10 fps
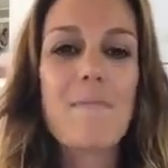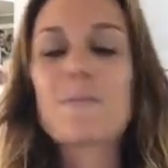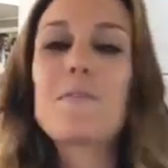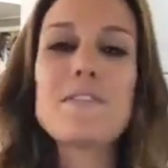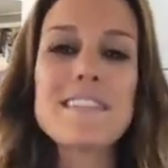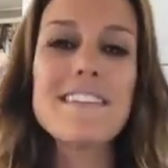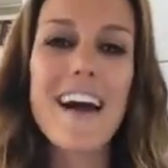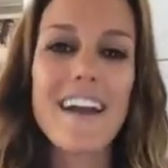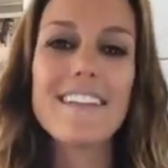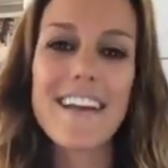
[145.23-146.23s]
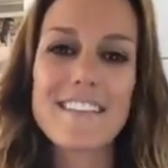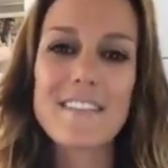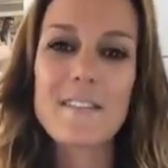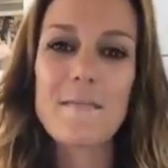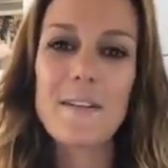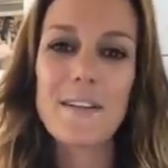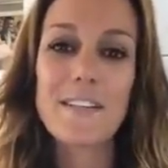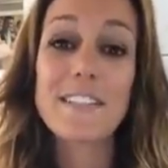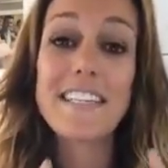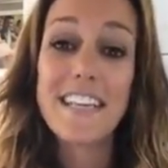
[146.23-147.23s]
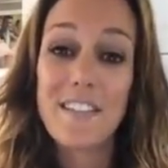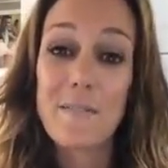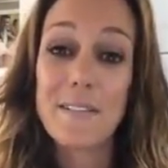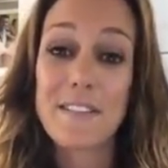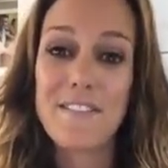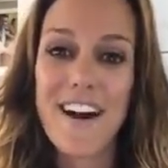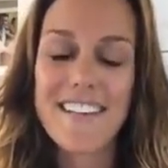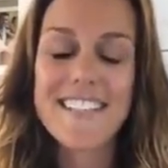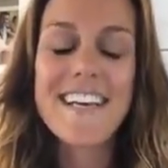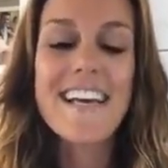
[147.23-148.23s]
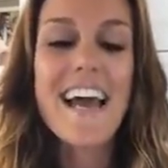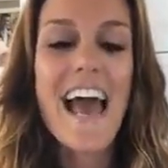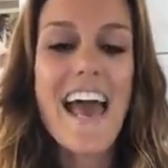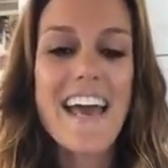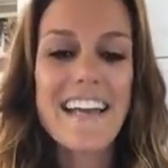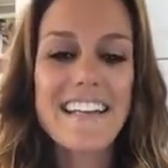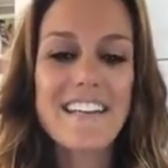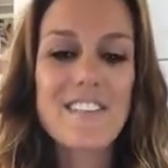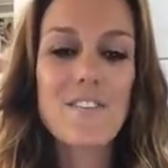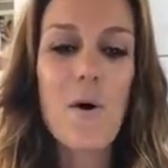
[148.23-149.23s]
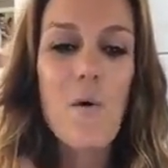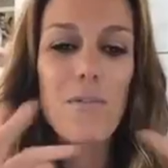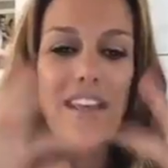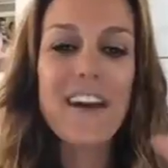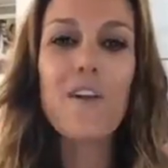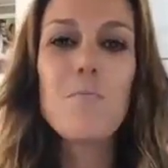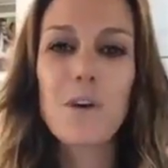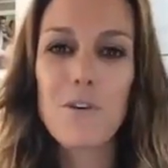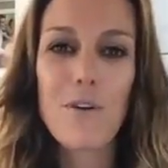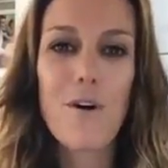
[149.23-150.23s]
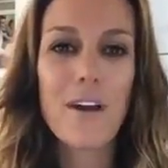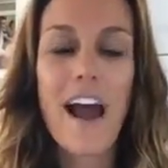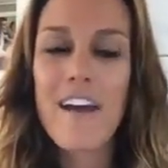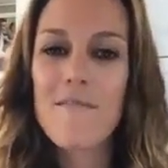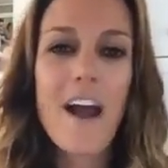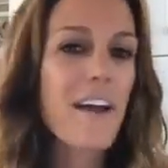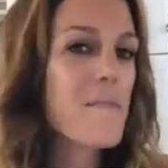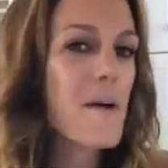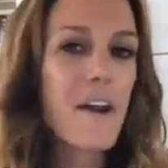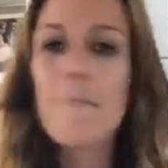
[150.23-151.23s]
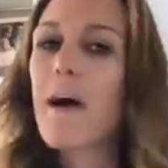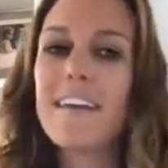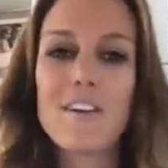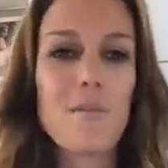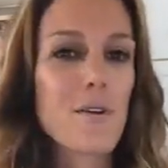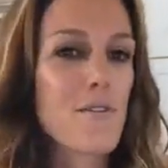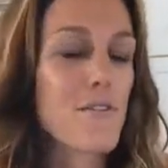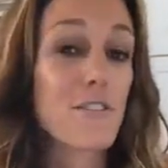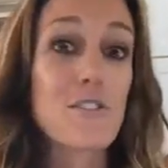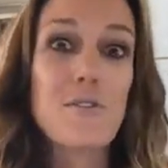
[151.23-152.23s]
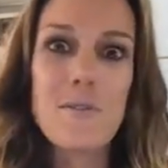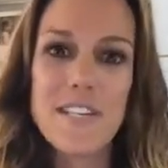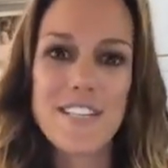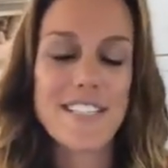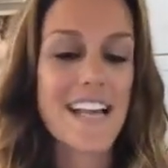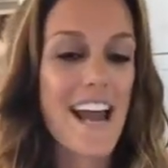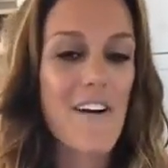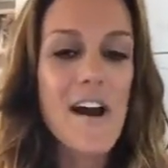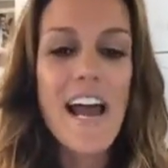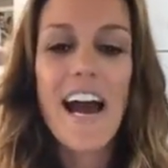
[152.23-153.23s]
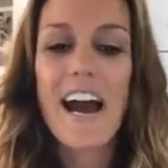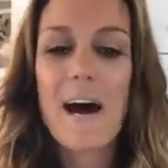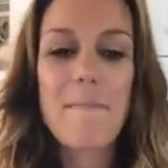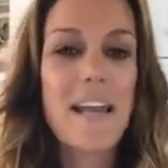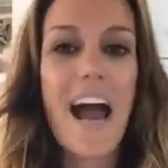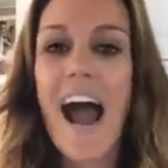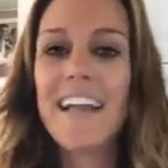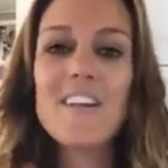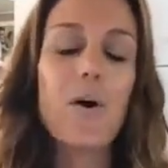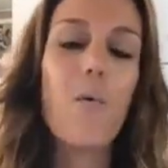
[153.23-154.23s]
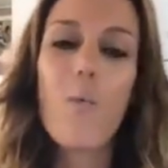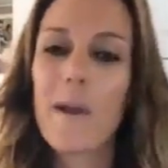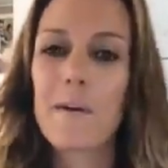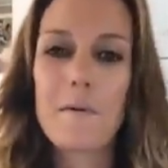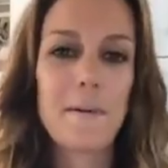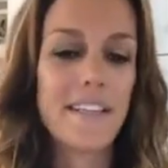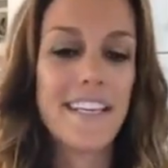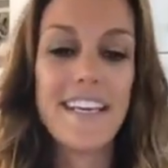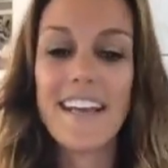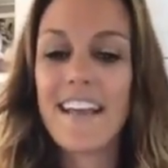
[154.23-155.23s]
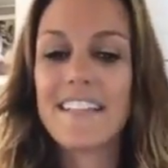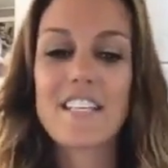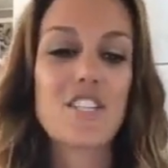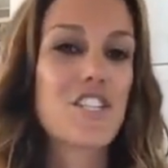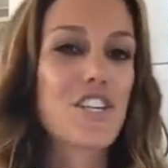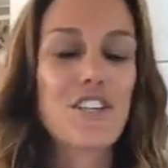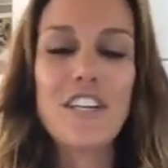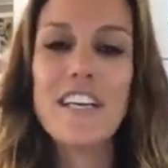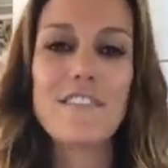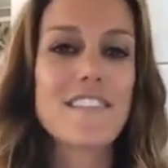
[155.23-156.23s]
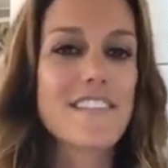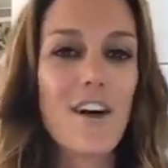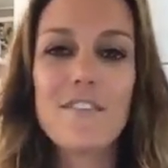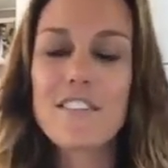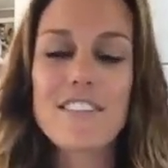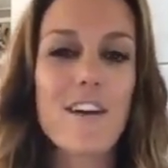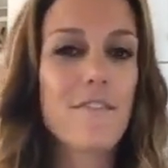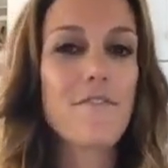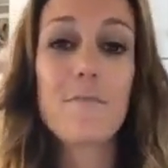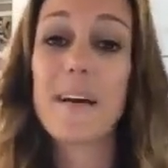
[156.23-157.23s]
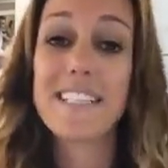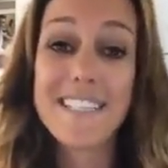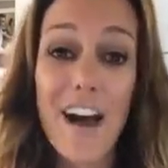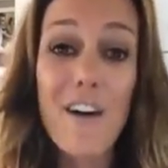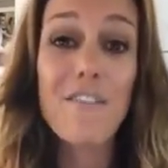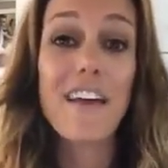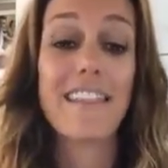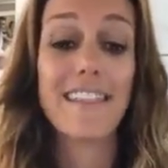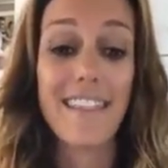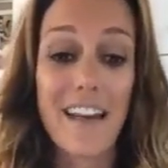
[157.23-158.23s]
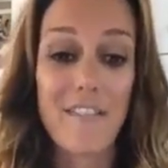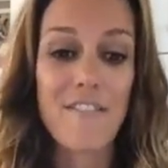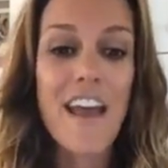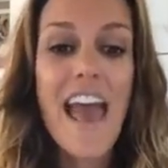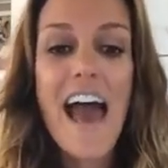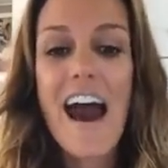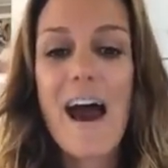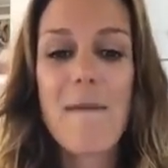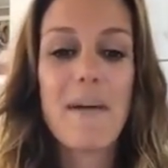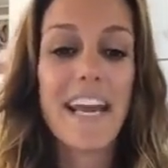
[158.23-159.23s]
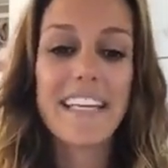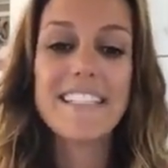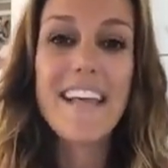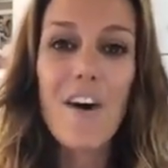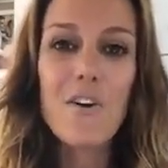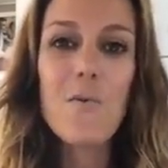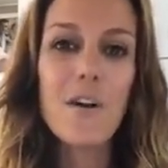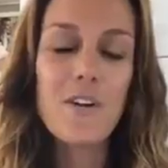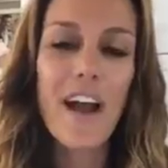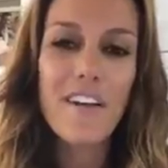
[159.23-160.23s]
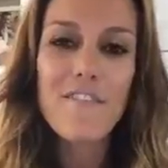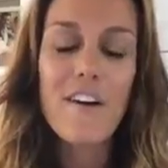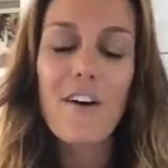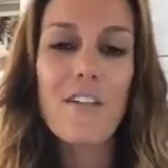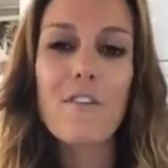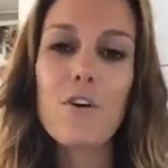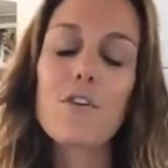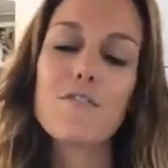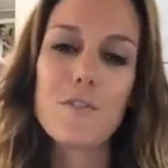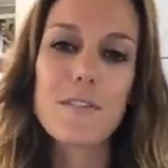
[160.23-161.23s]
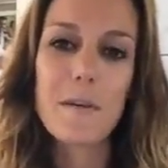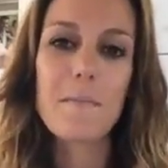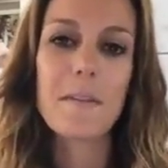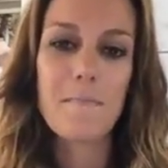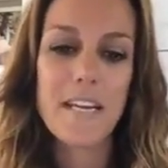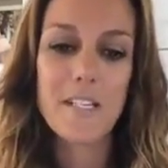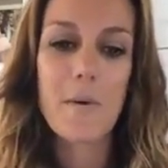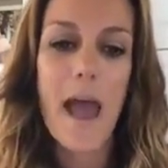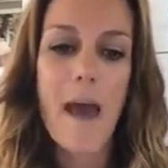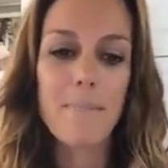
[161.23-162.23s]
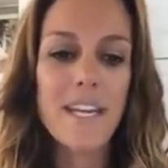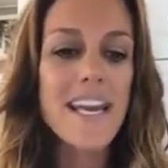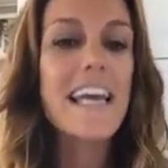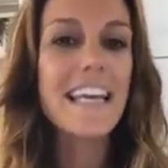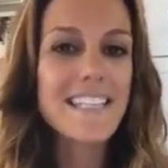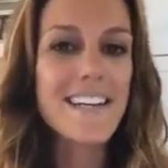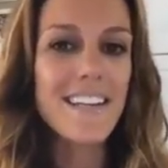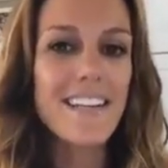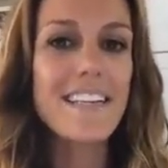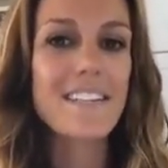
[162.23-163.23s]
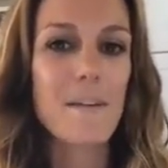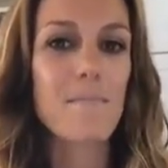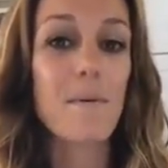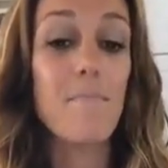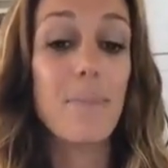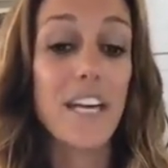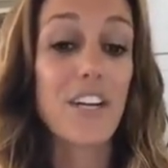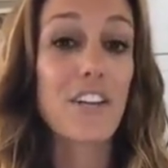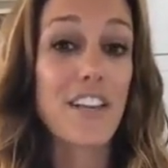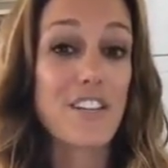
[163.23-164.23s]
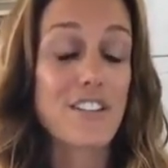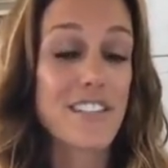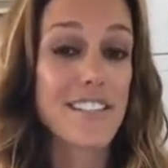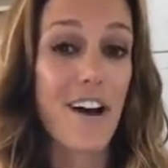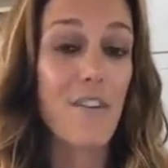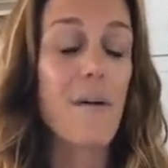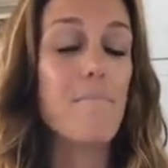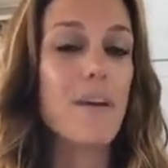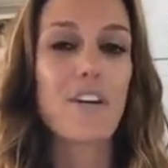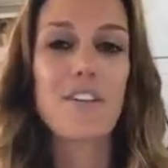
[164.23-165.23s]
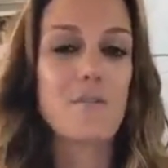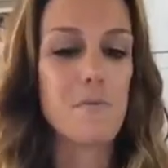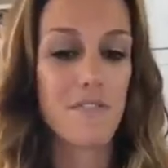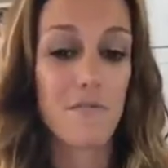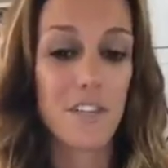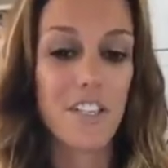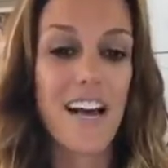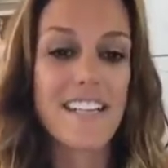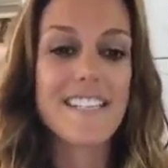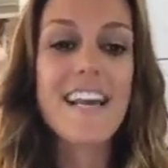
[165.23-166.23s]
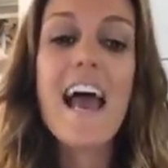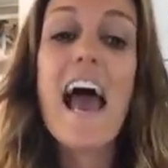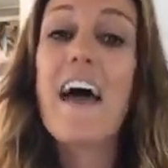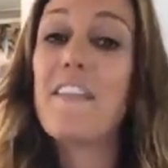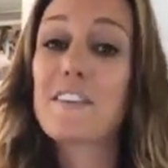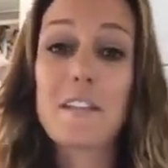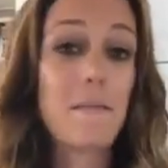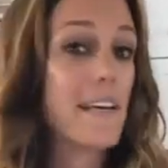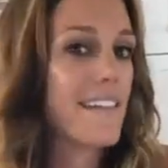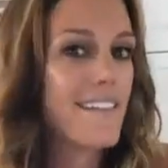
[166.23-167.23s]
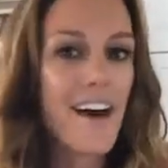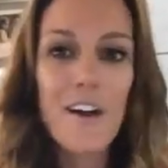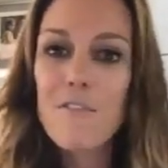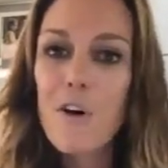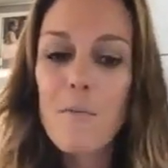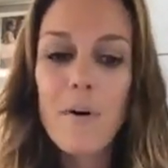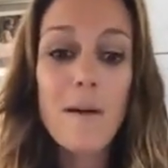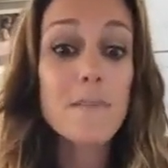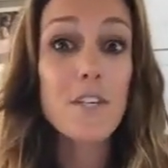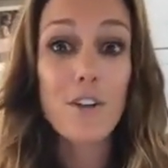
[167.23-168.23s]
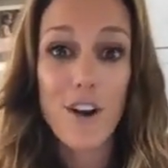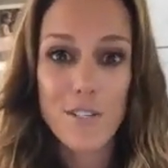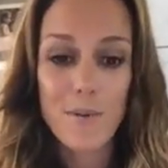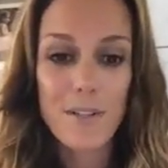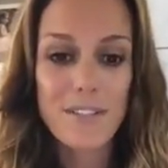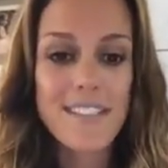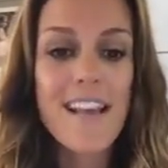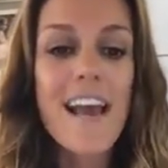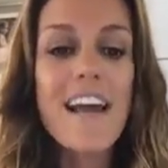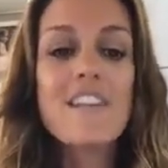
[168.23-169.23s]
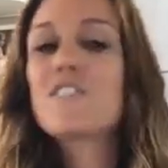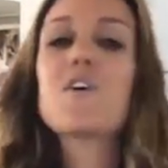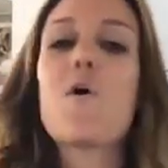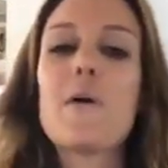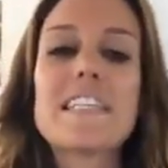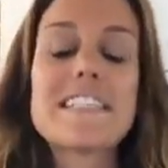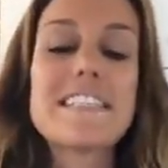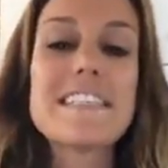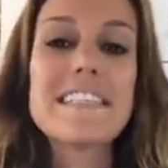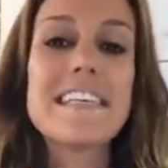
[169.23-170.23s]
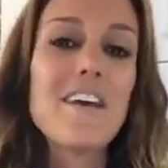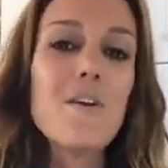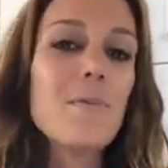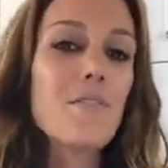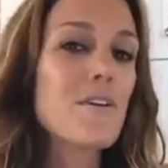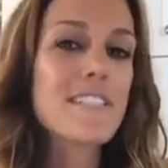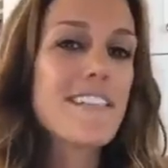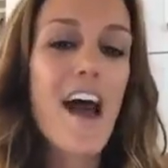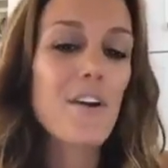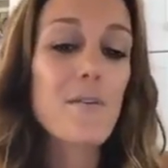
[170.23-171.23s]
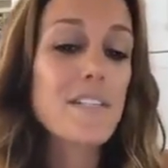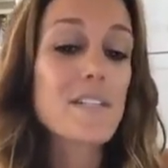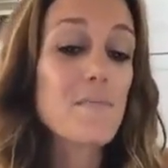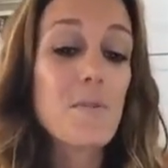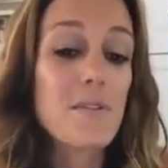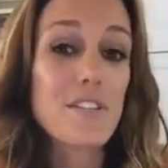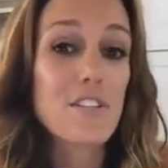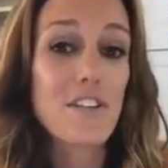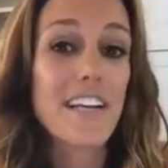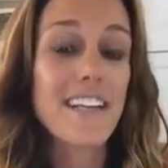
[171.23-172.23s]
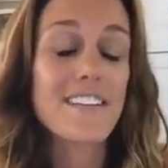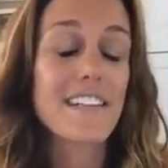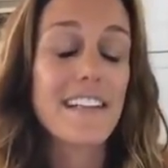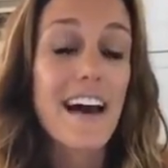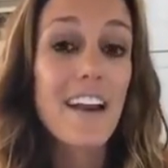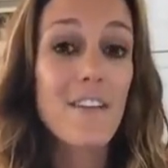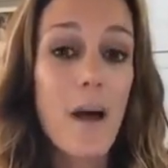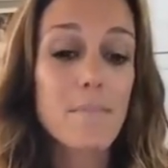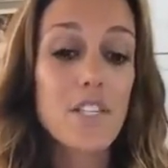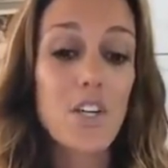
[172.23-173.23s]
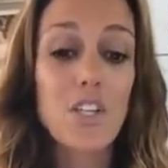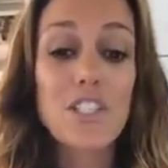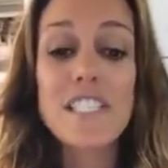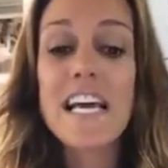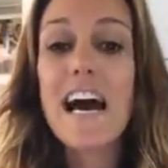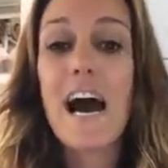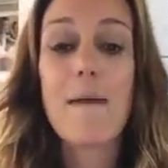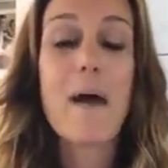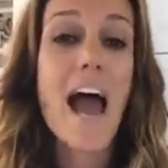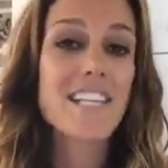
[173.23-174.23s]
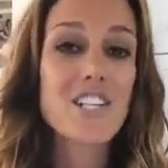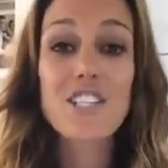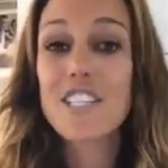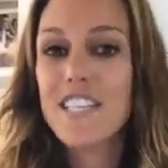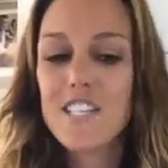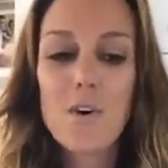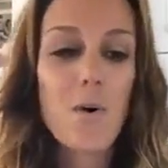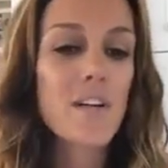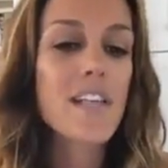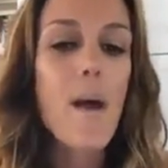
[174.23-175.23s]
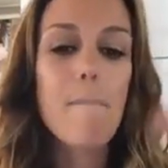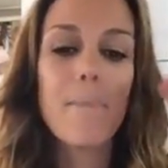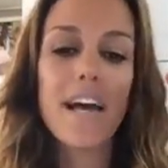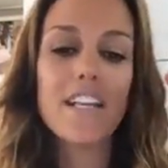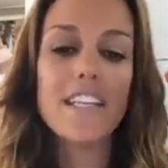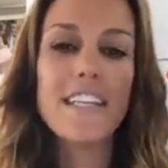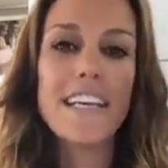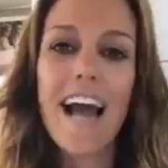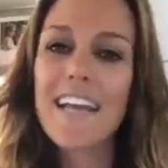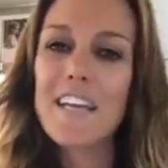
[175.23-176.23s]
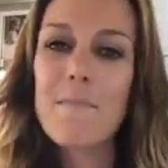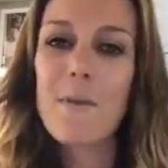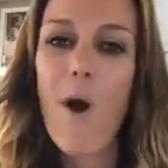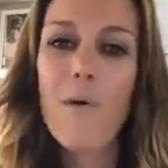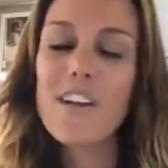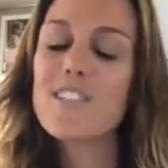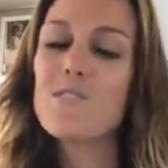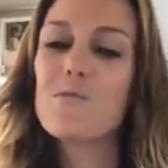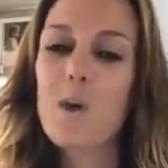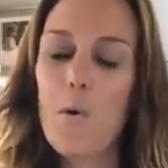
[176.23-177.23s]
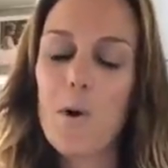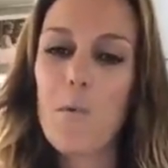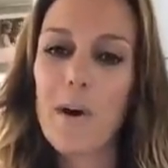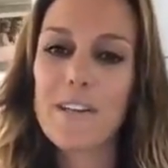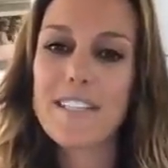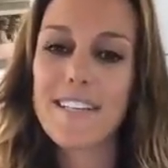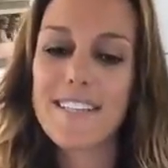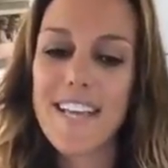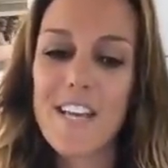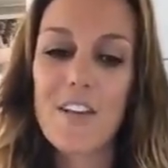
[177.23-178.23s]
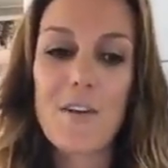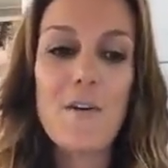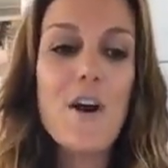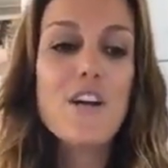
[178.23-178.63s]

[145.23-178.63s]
So there's a lot of lessons to be learned in The Wizard of Oz. And so the yellow brick road, I've kind of been on my yellow brick road for 2 years now. And I didn't know where it would lead. And it's a journey of self-discovery for myself and life. And I can tell you, when you kind of follow that road of doing something that makes you happy, it's going to lead to something bigger than yourself and bigger than you even realize. And there's going to be a lot of road bumps and crossroads. So if the yellow brick road is not always smooth and straight, it is a lot of obstacles, hazards, detours, but you got to keep going because you don't know where it's going to take you.